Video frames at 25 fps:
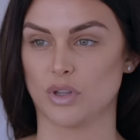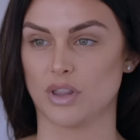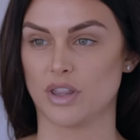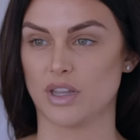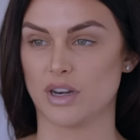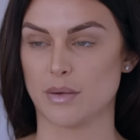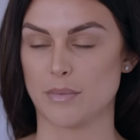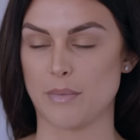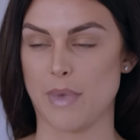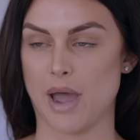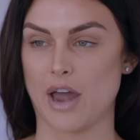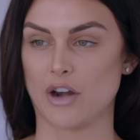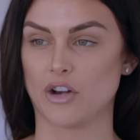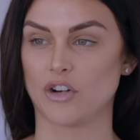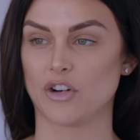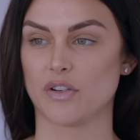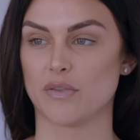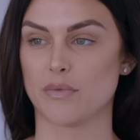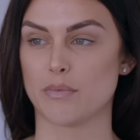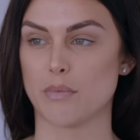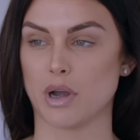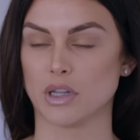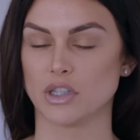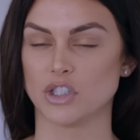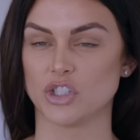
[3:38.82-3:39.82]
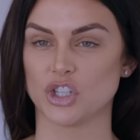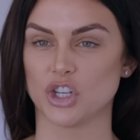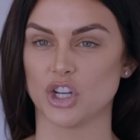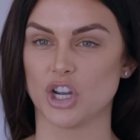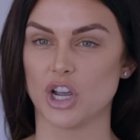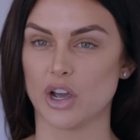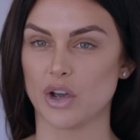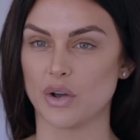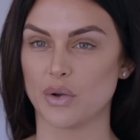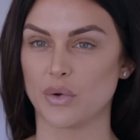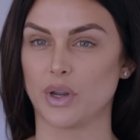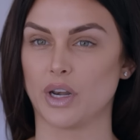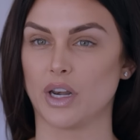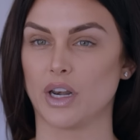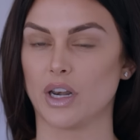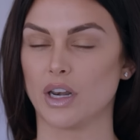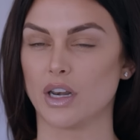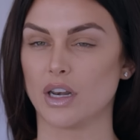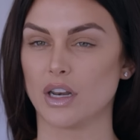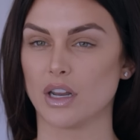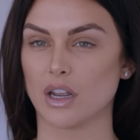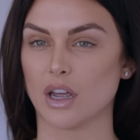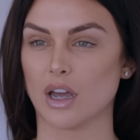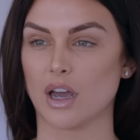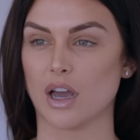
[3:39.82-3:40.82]
within a matter of months ago,
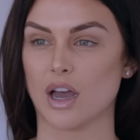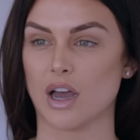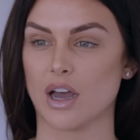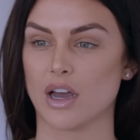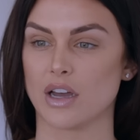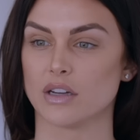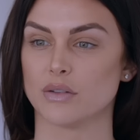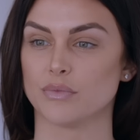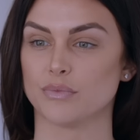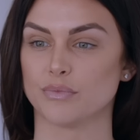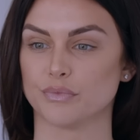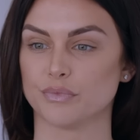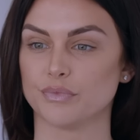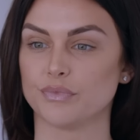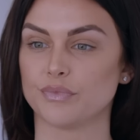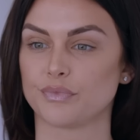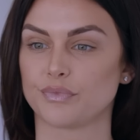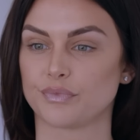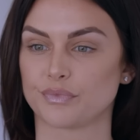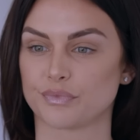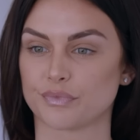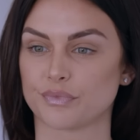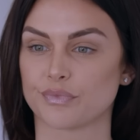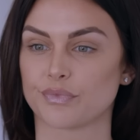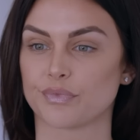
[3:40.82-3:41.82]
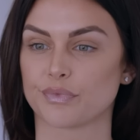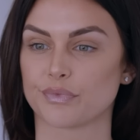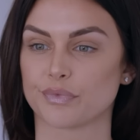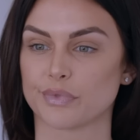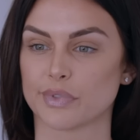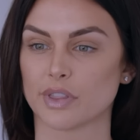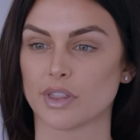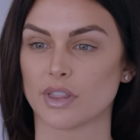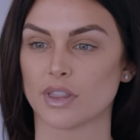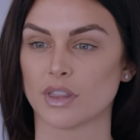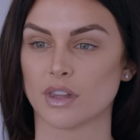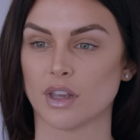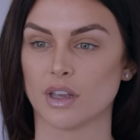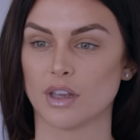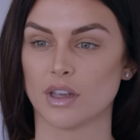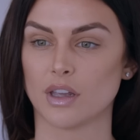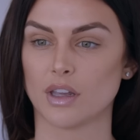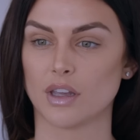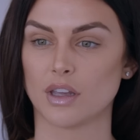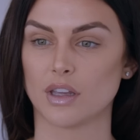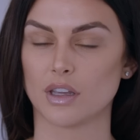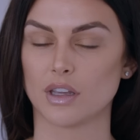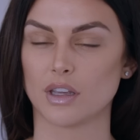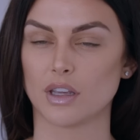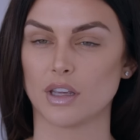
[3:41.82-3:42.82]
and um,
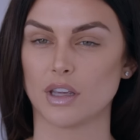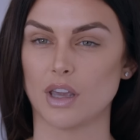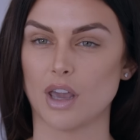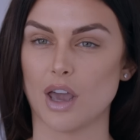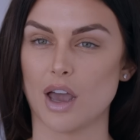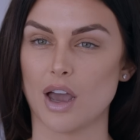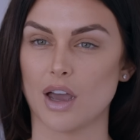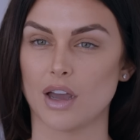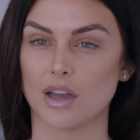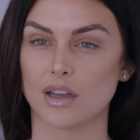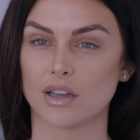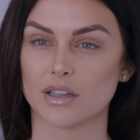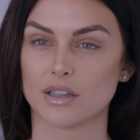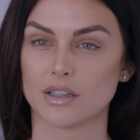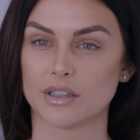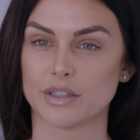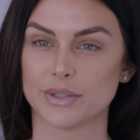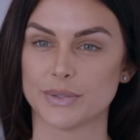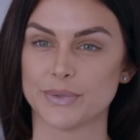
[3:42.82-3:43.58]
yeah.